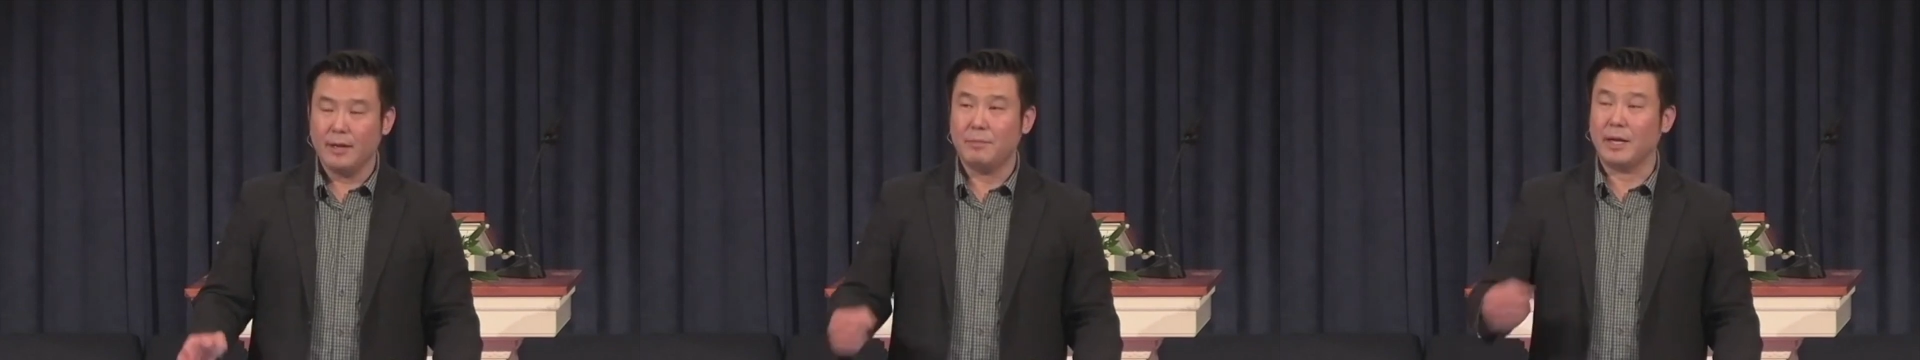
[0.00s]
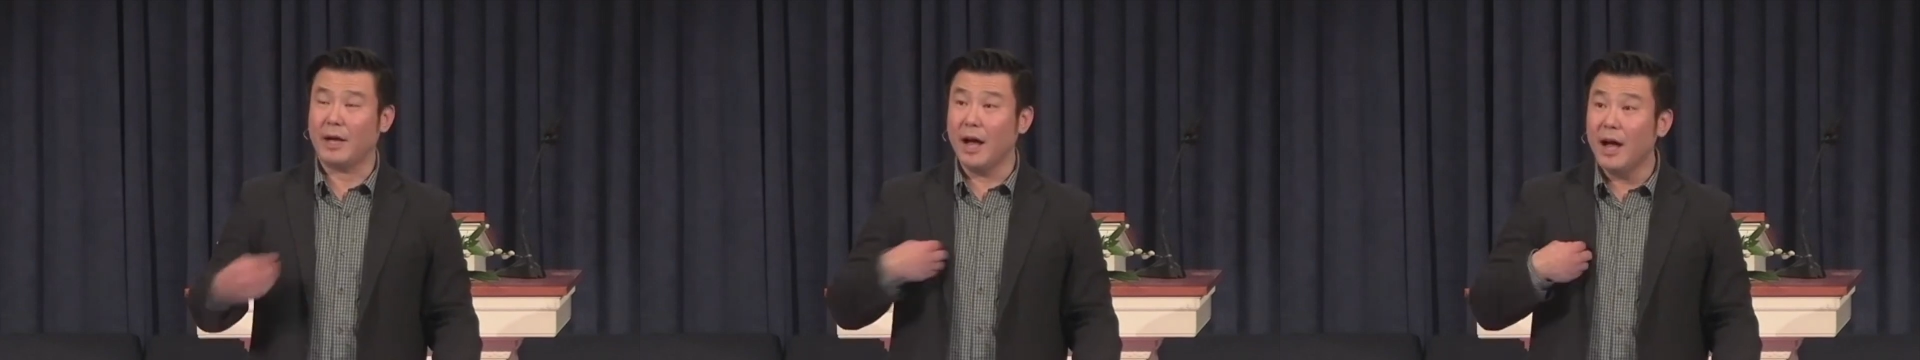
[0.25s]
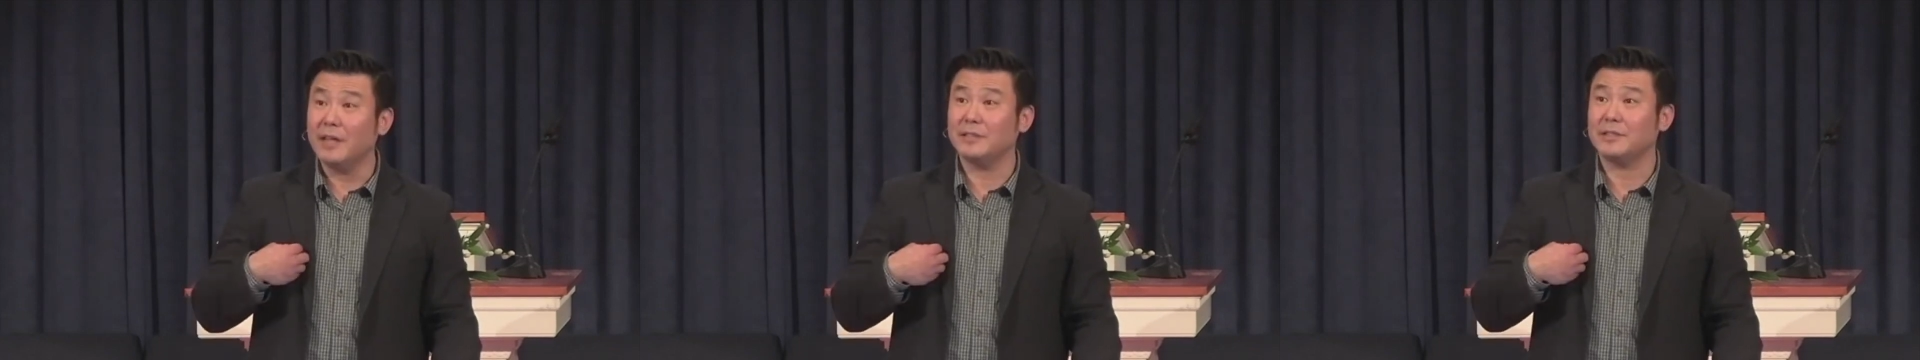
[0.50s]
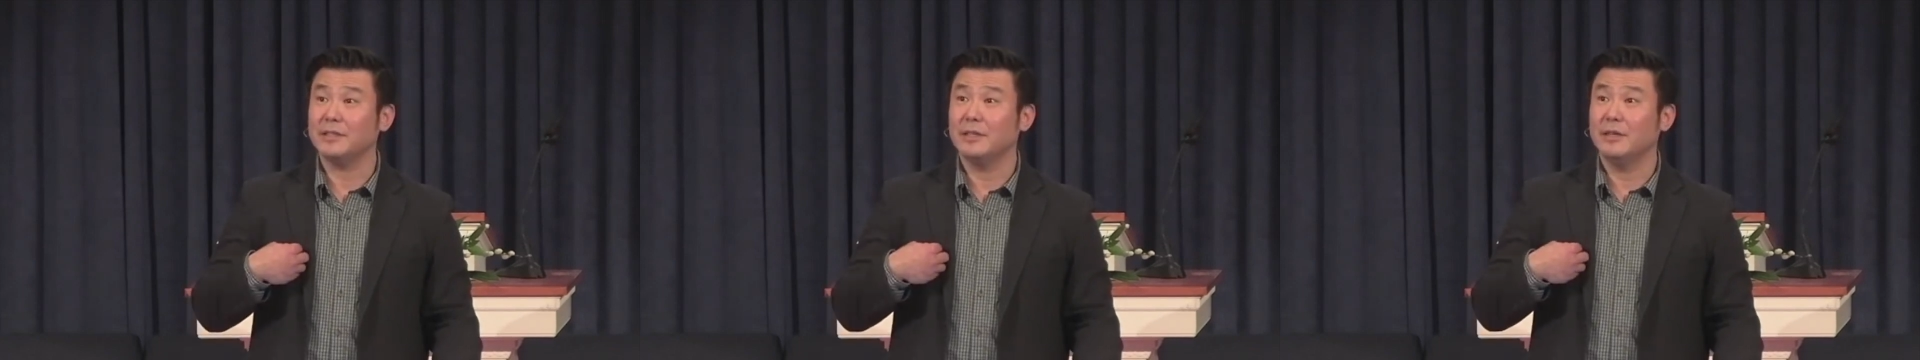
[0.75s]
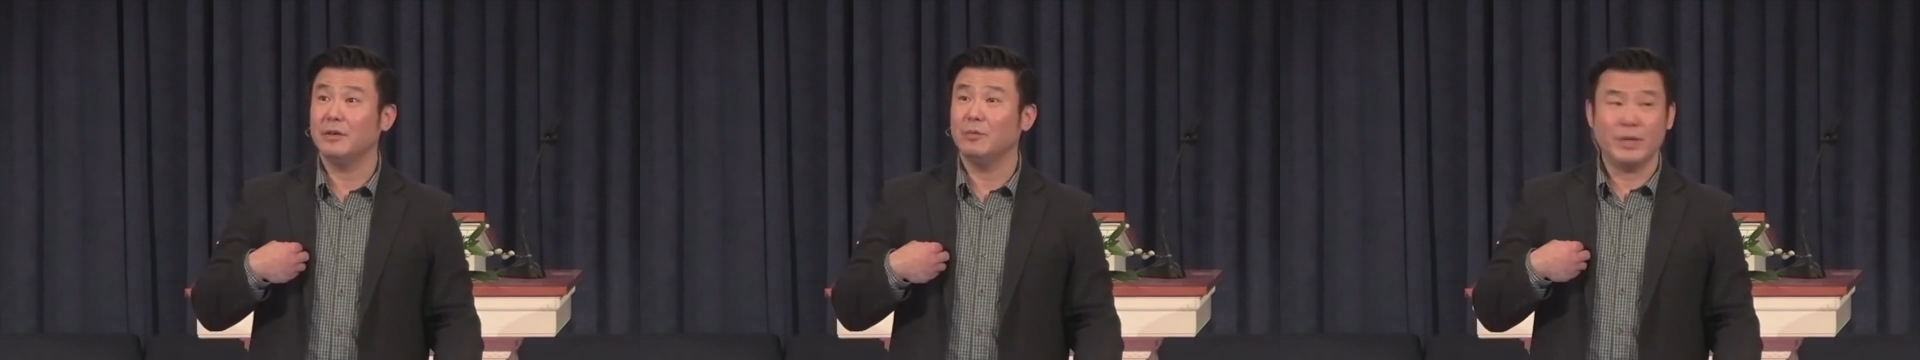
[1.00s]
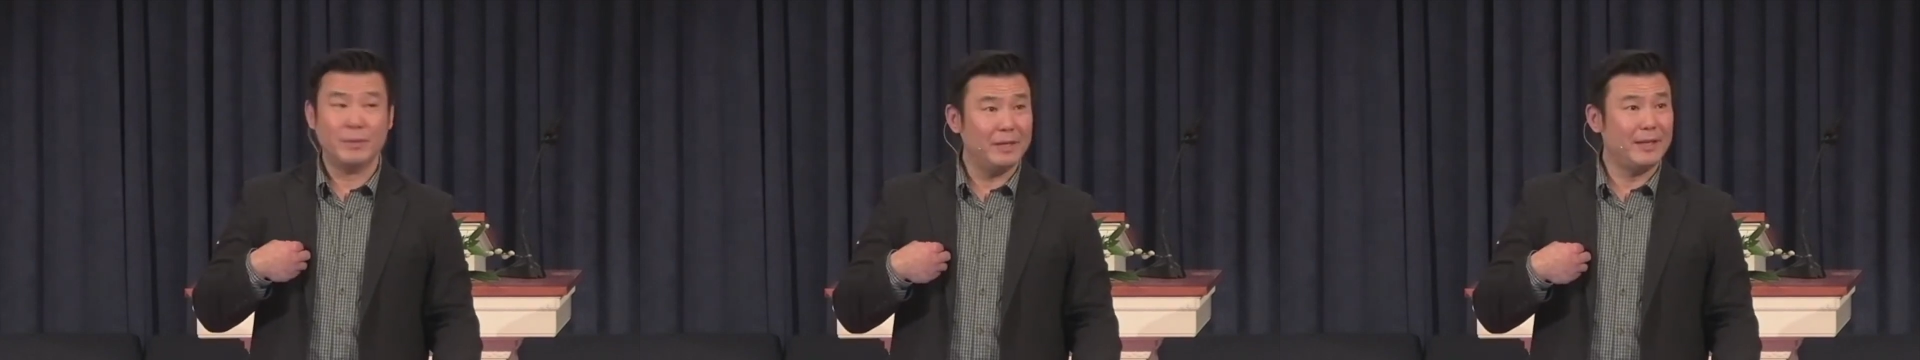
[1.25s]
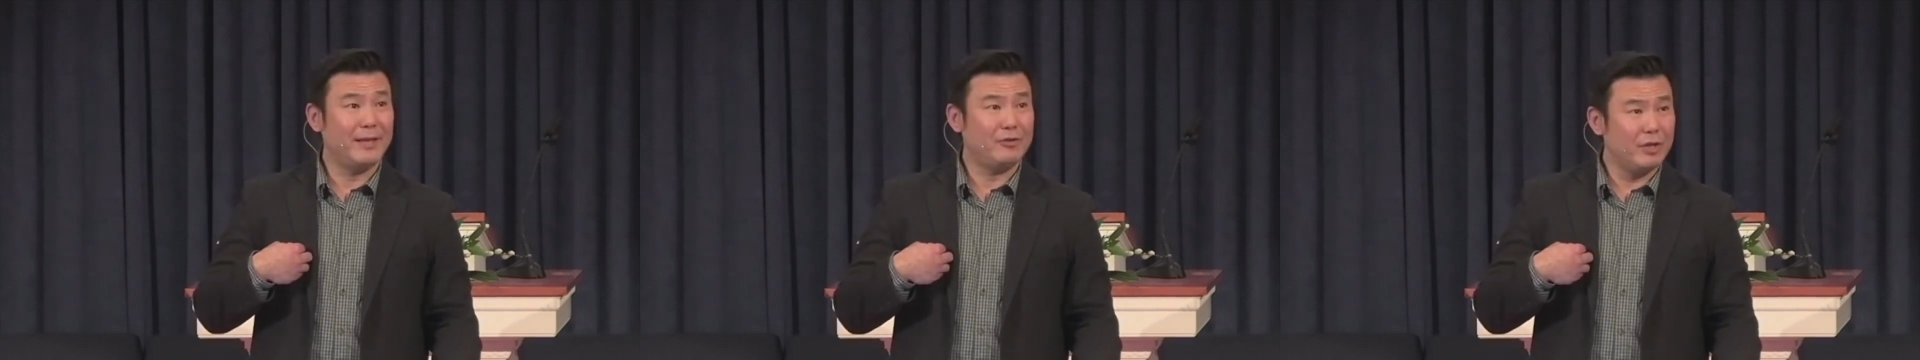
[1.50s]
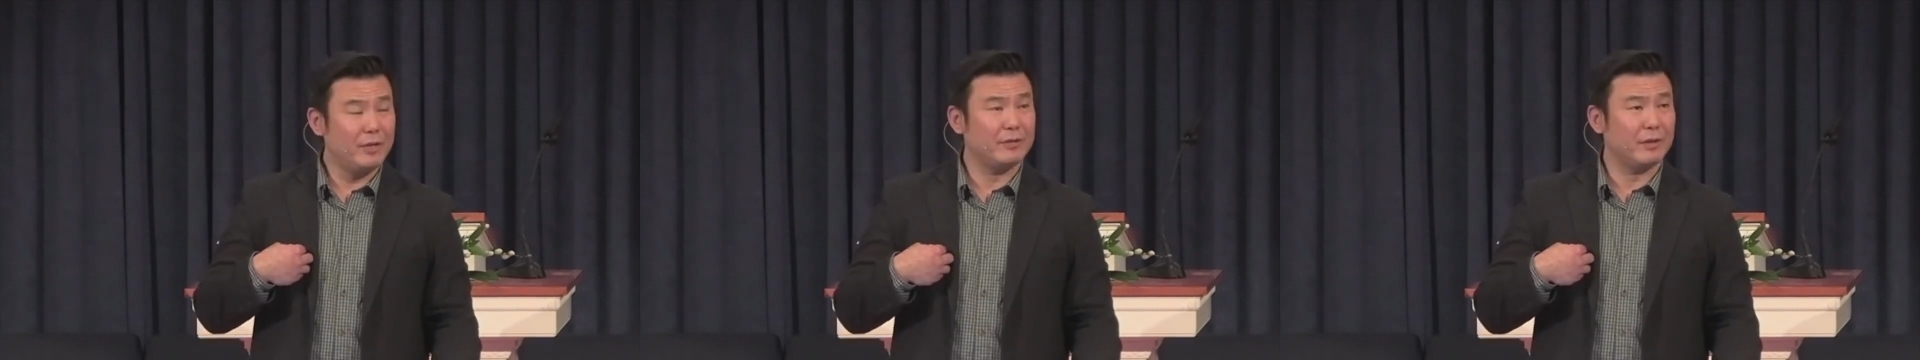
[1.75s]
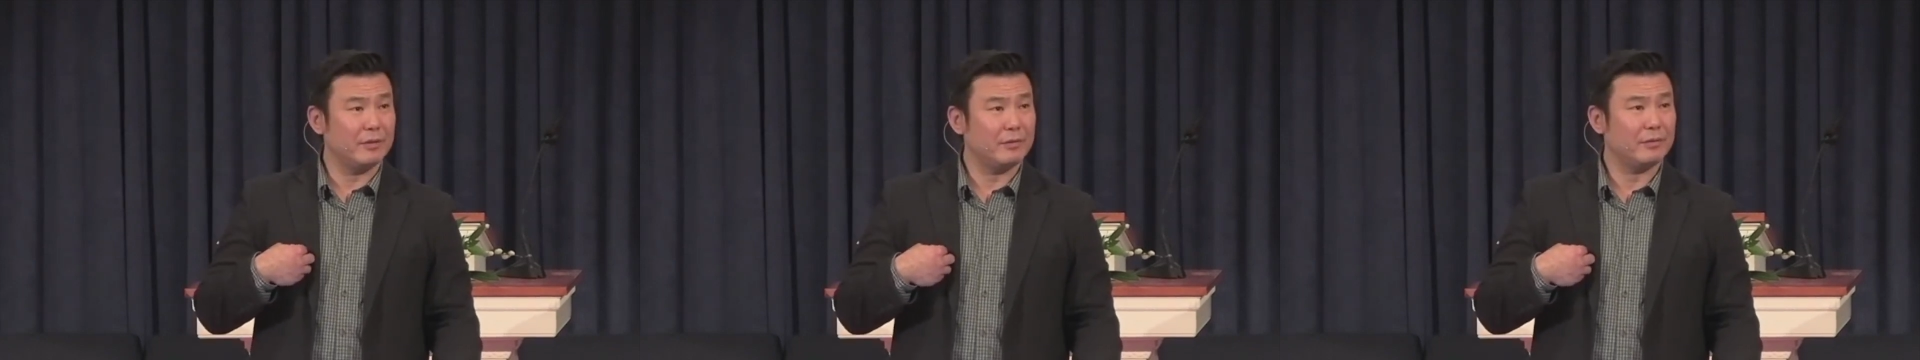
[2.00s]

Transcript: Because we imitate Jesus.